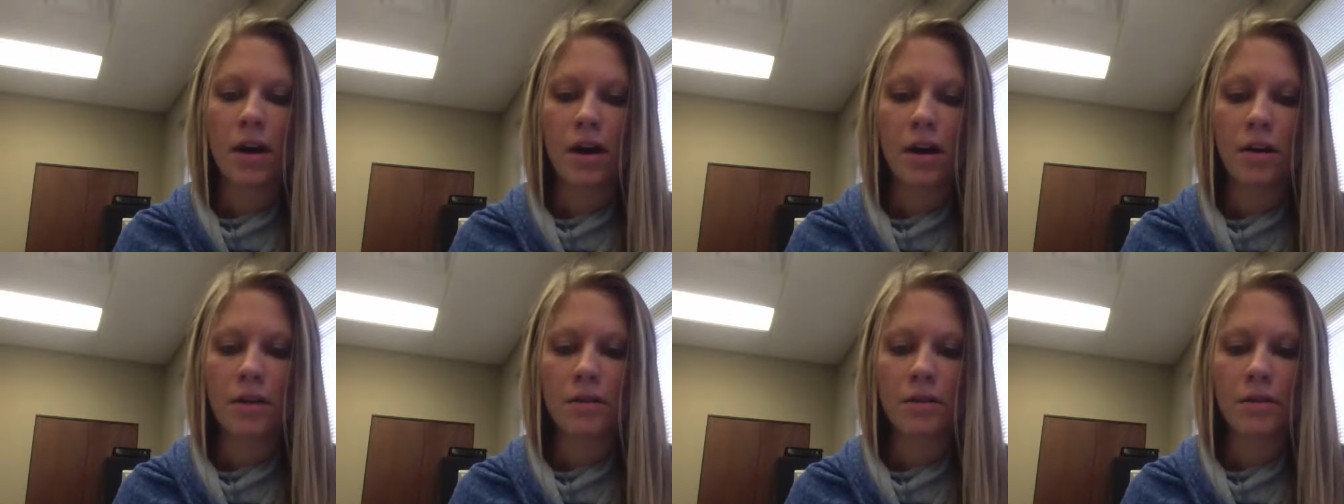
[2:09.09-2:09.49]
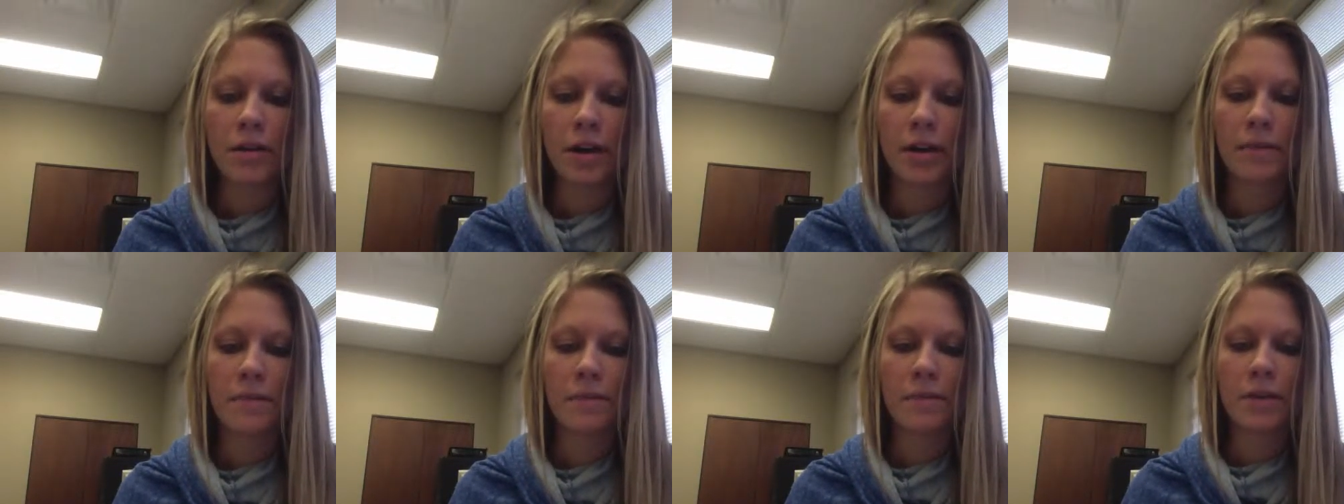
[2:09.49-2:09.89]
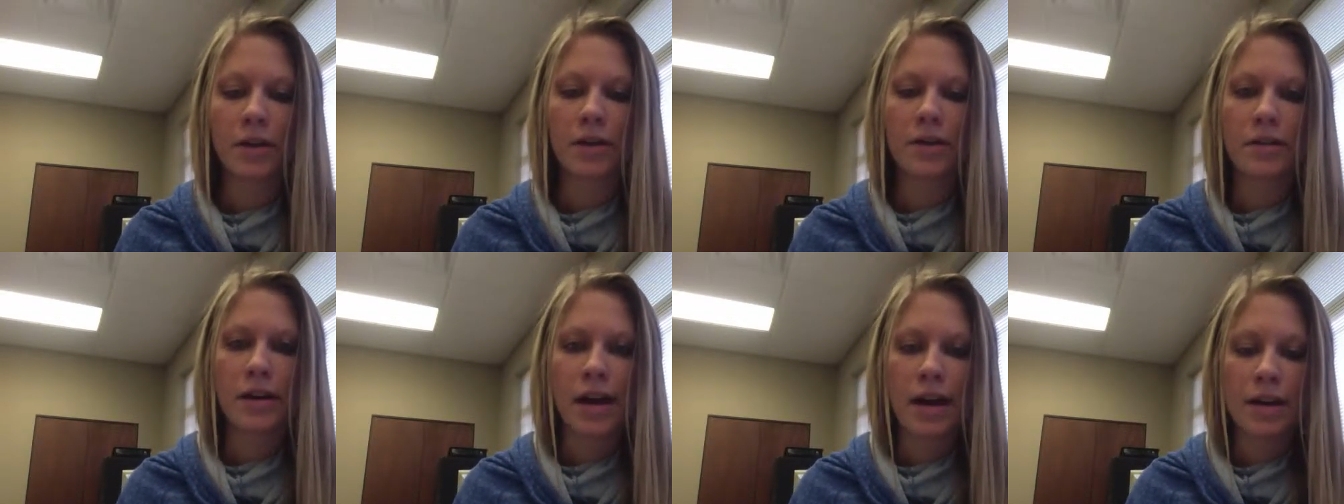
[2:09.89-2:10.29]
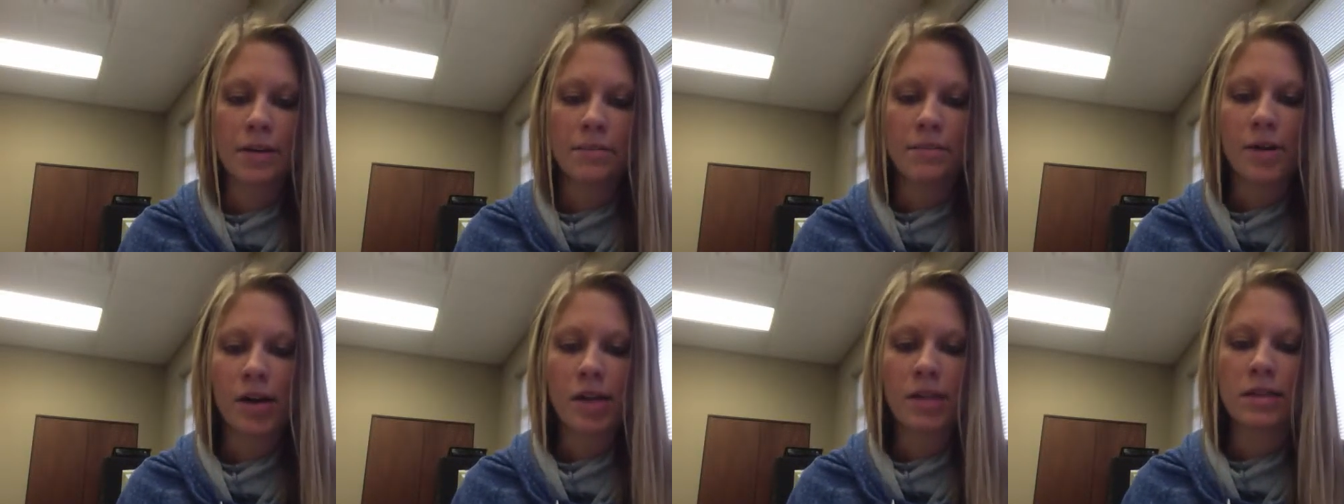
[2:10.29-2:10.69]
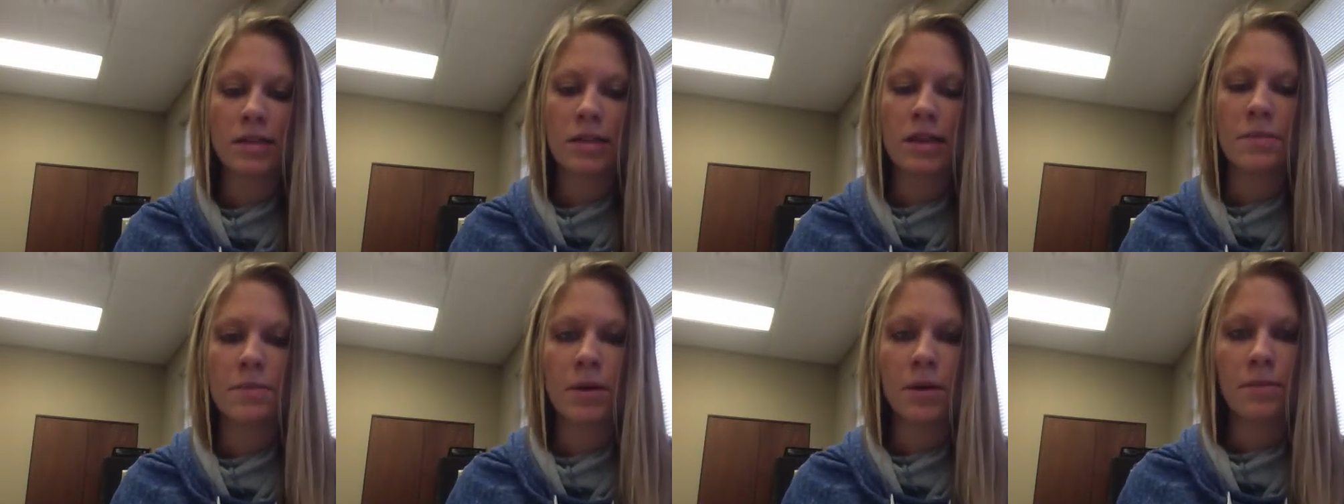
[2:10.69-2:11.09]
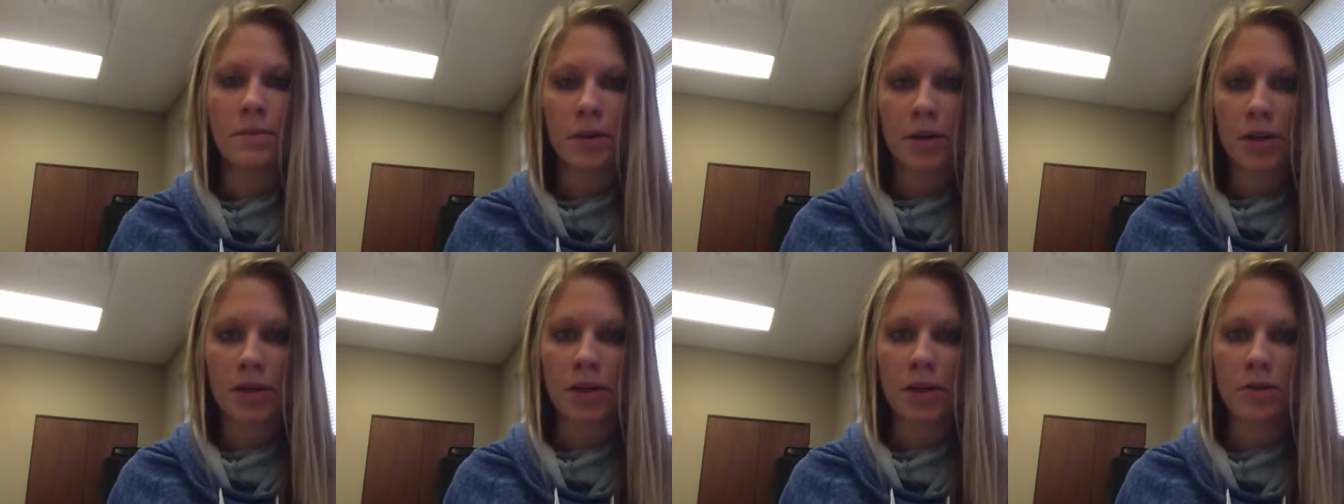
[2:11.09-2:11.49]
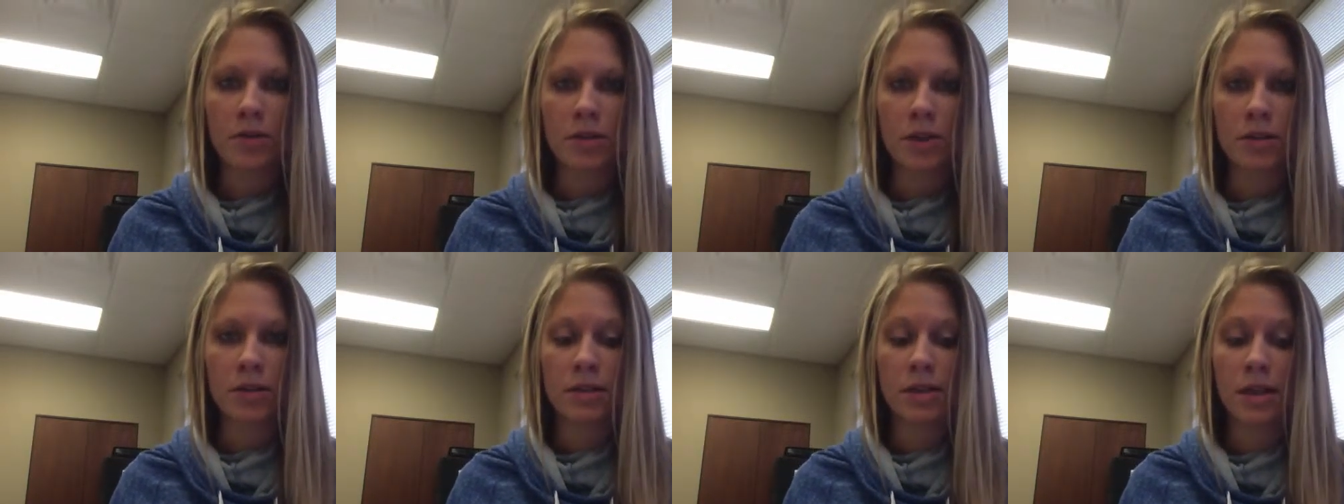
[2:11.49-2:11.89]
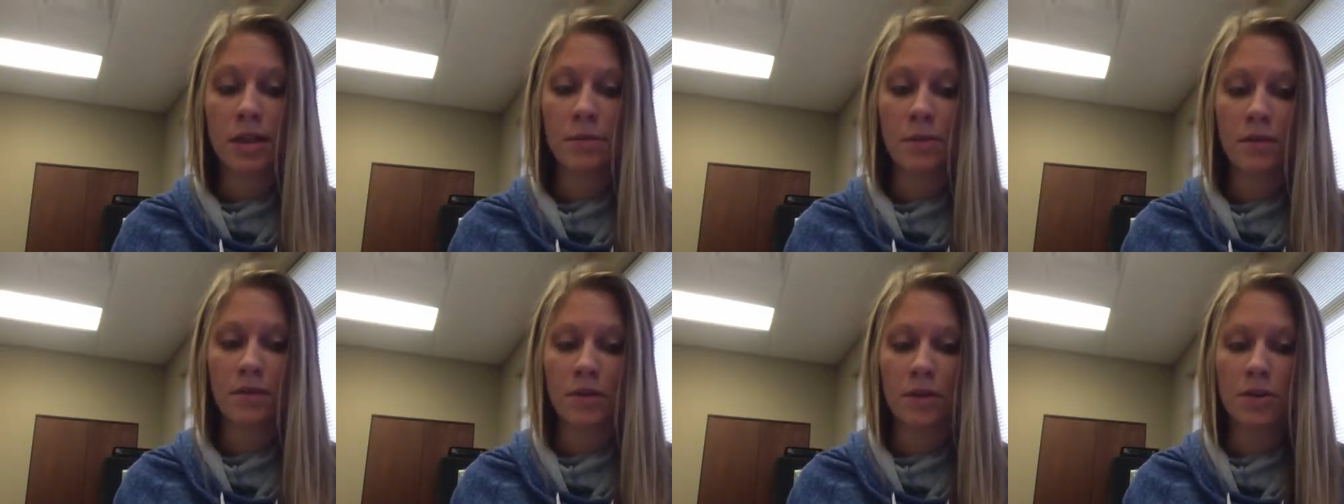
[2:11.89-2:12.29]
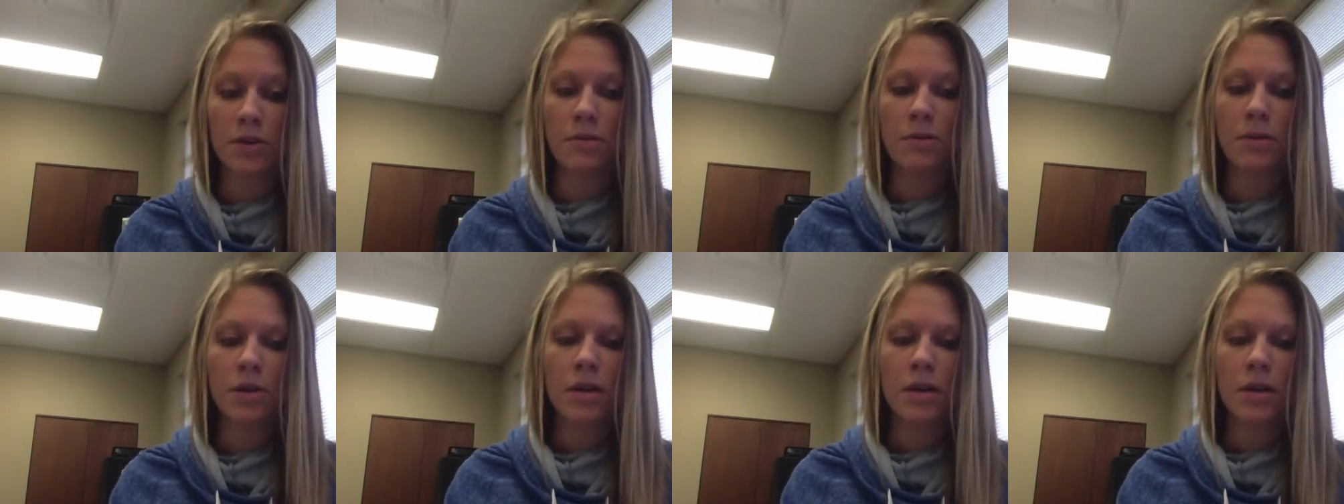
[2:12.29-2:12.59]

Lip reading: Otto Graham, Frank Ryan, Brian Sipe, and Bernie Kosar, to name a few.